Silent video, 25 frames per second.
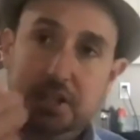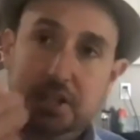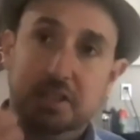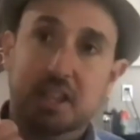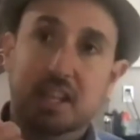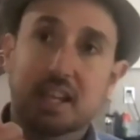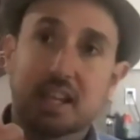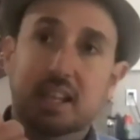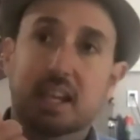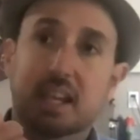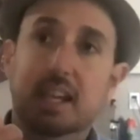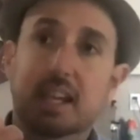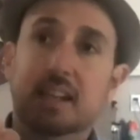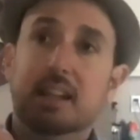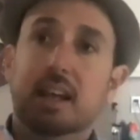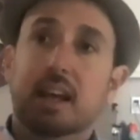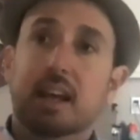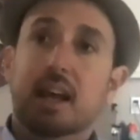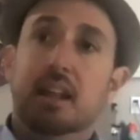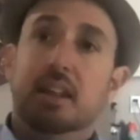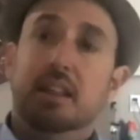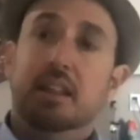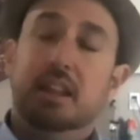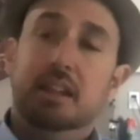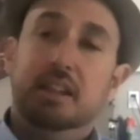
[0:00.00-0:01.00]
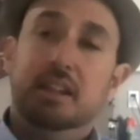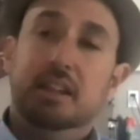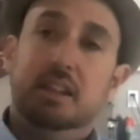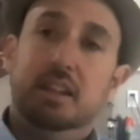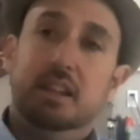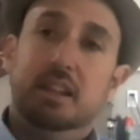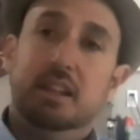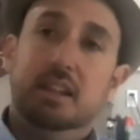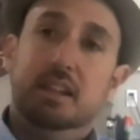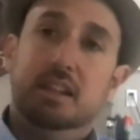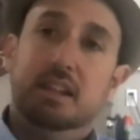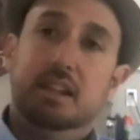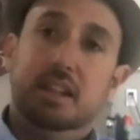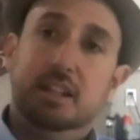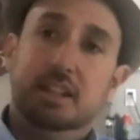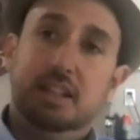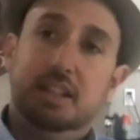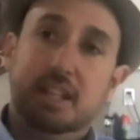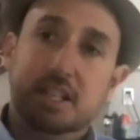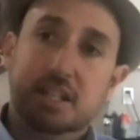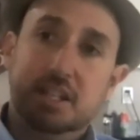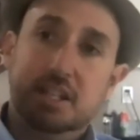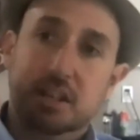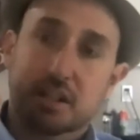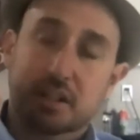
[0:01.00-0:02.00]
thinking, the
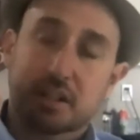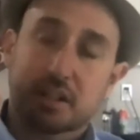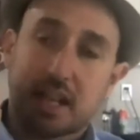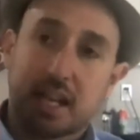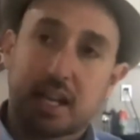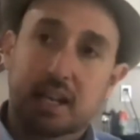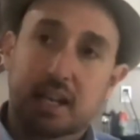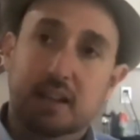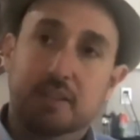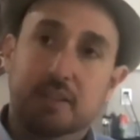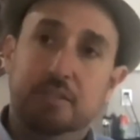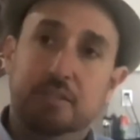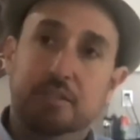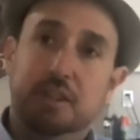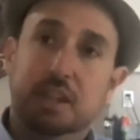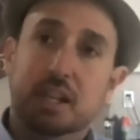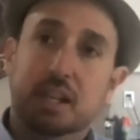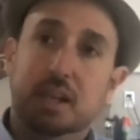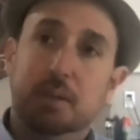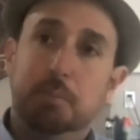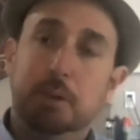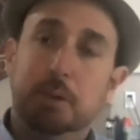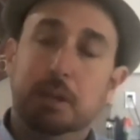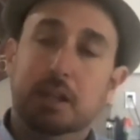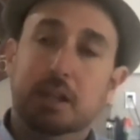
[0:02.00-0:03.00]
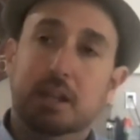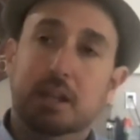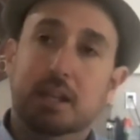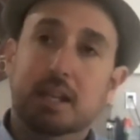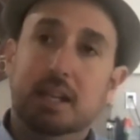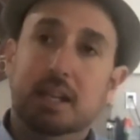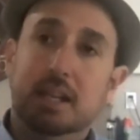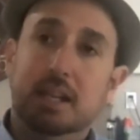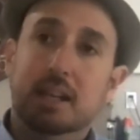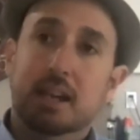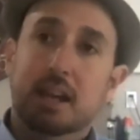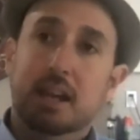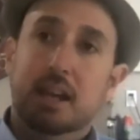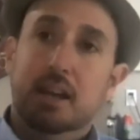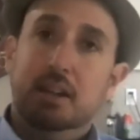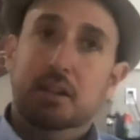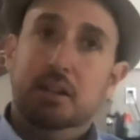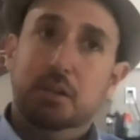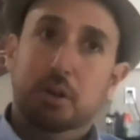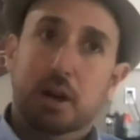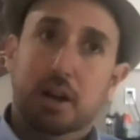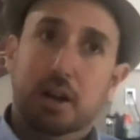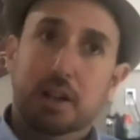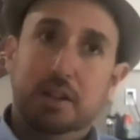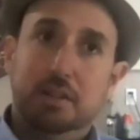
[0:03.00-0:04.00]
digital native, the ability
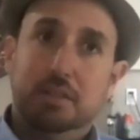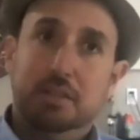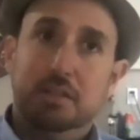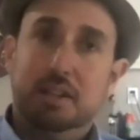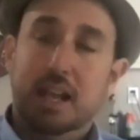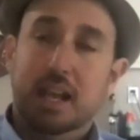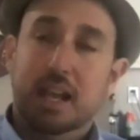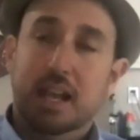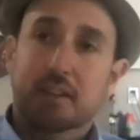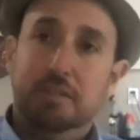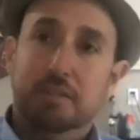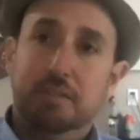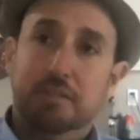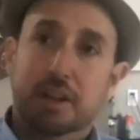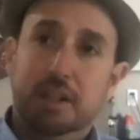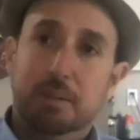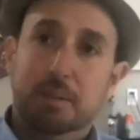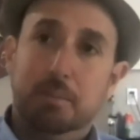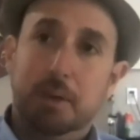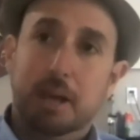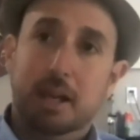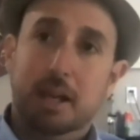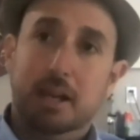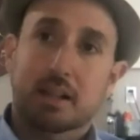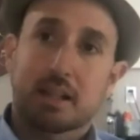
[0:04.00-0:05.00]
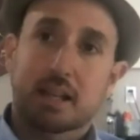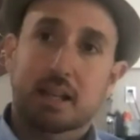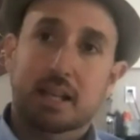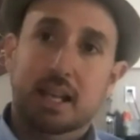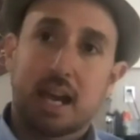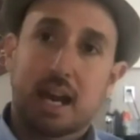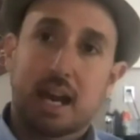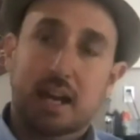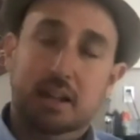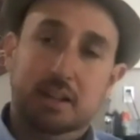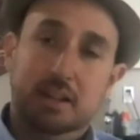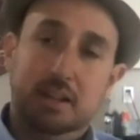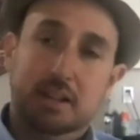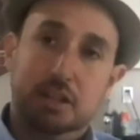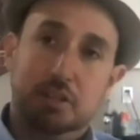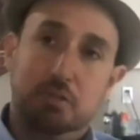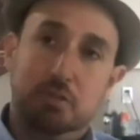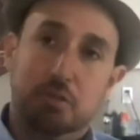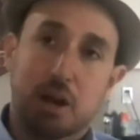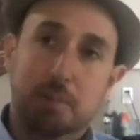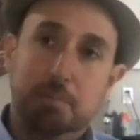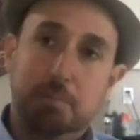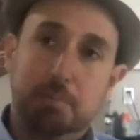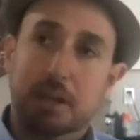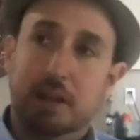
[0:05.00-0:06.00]
to understand fundamentally how to
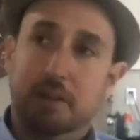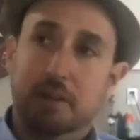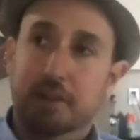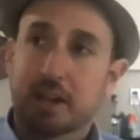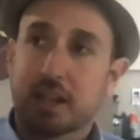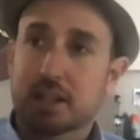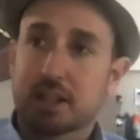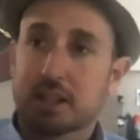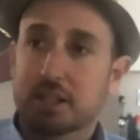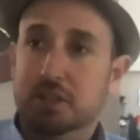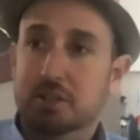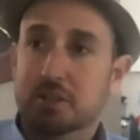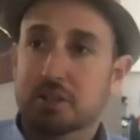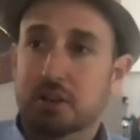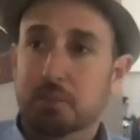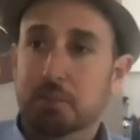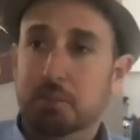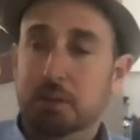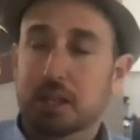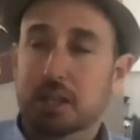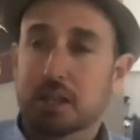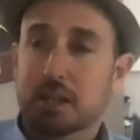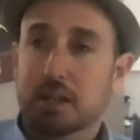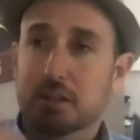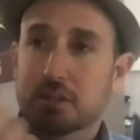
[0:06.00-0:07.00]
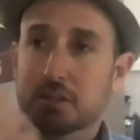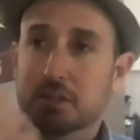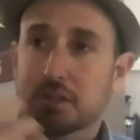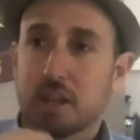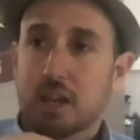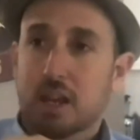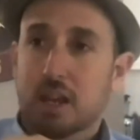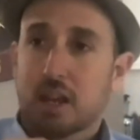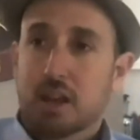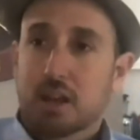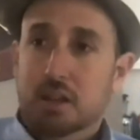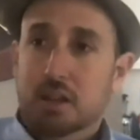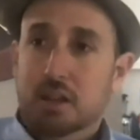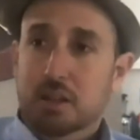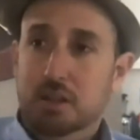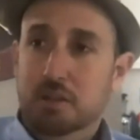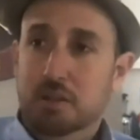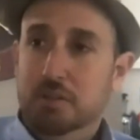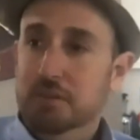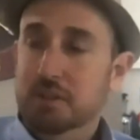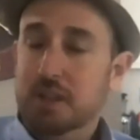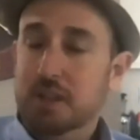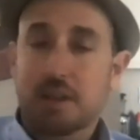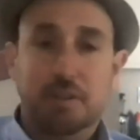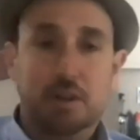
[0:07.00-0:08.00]
disrupt every industry because
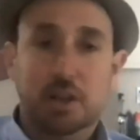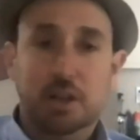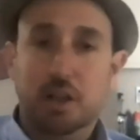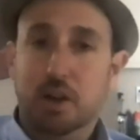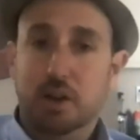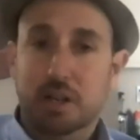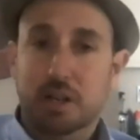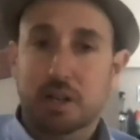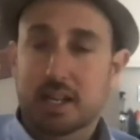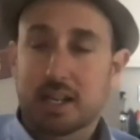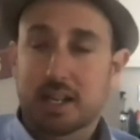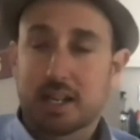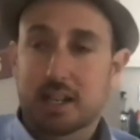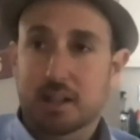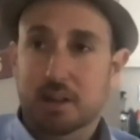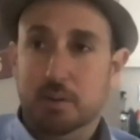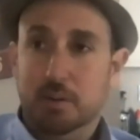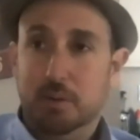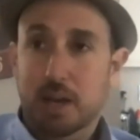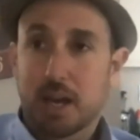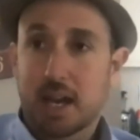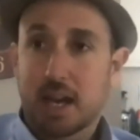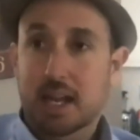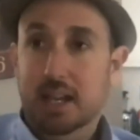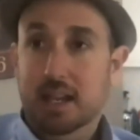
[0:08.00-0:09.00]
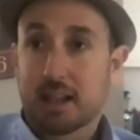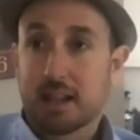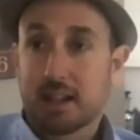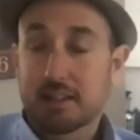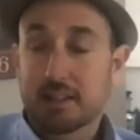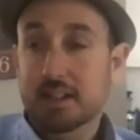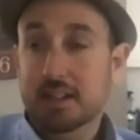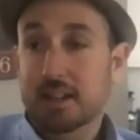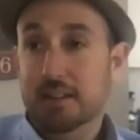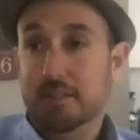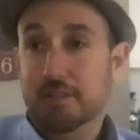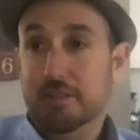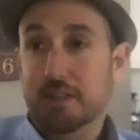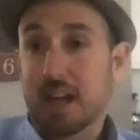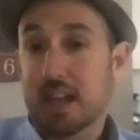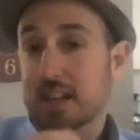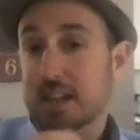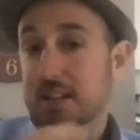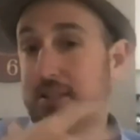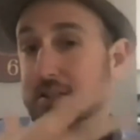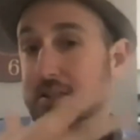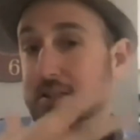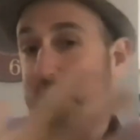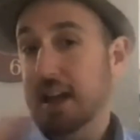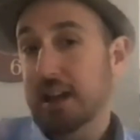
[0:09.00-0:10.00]
you've never known any other way is an
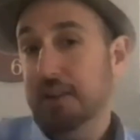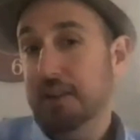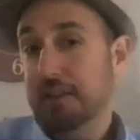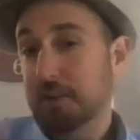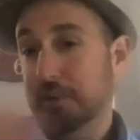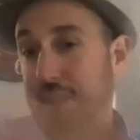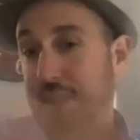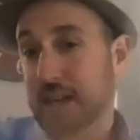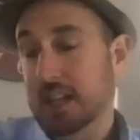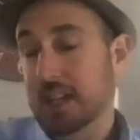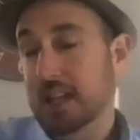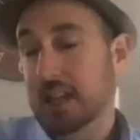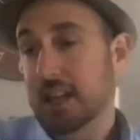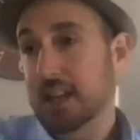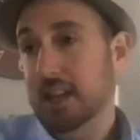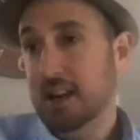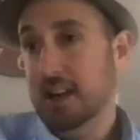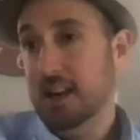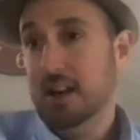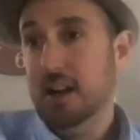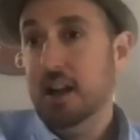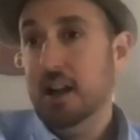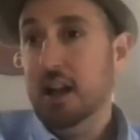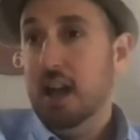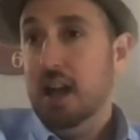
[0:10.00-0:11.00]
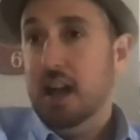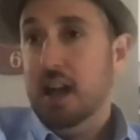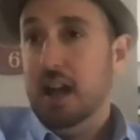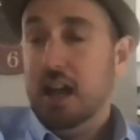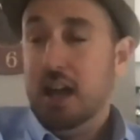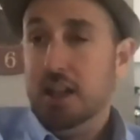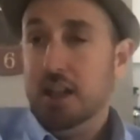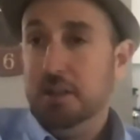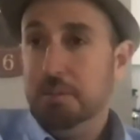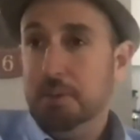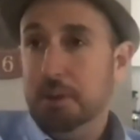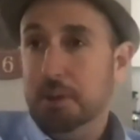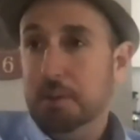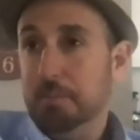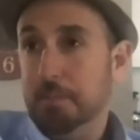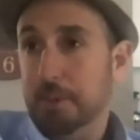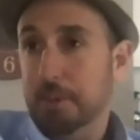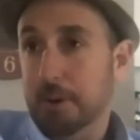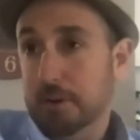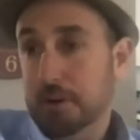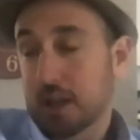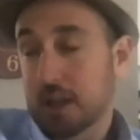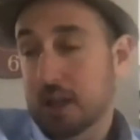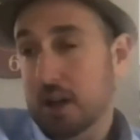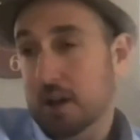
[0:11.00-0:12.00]
advantage. So everybody here has been,
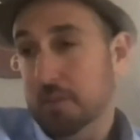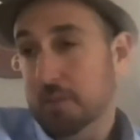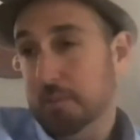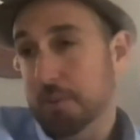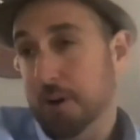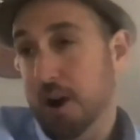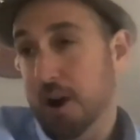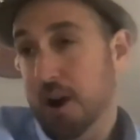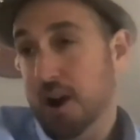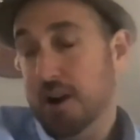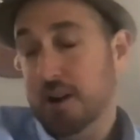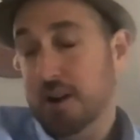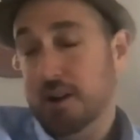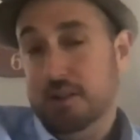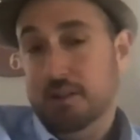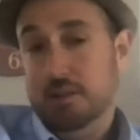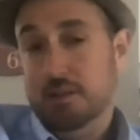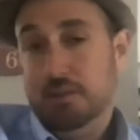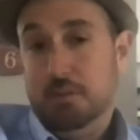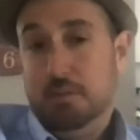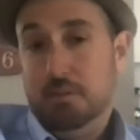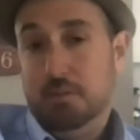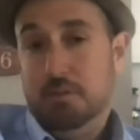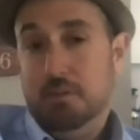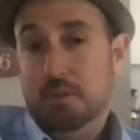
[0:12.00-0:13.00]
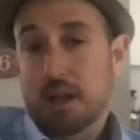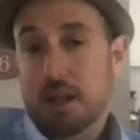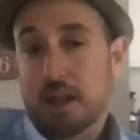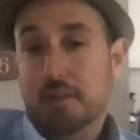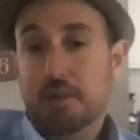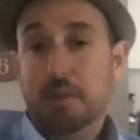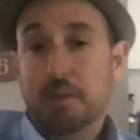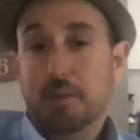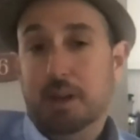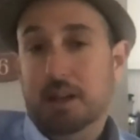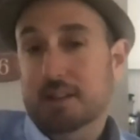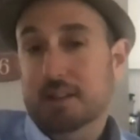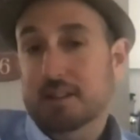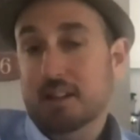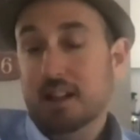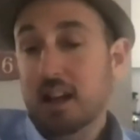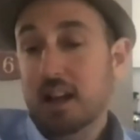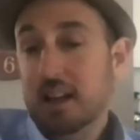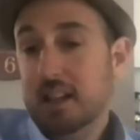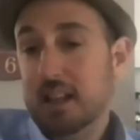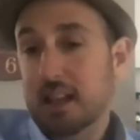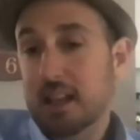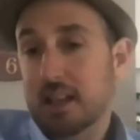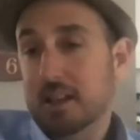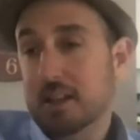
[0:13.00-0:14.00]
in part, everybody's
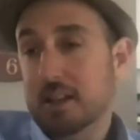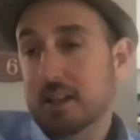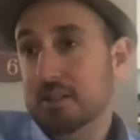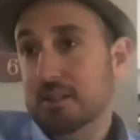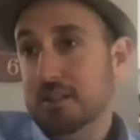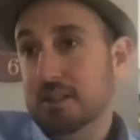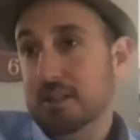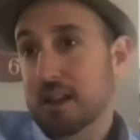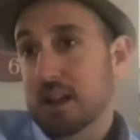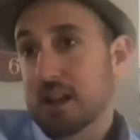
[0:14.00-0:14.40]
lucky because